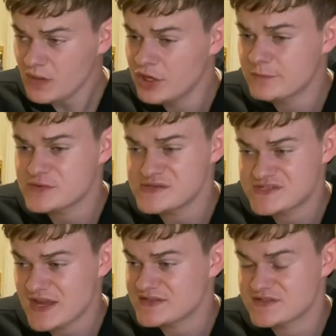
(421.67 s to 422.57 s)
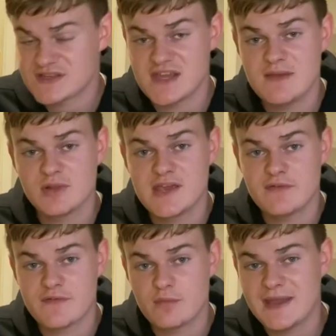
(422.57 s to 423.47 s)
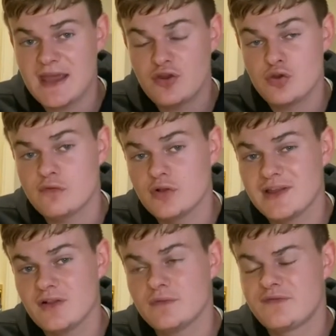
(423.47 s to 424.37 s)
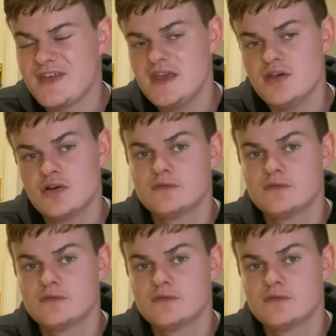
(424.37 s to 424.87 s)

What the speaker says: So it's sad to see him leave. I think we're getting another little fee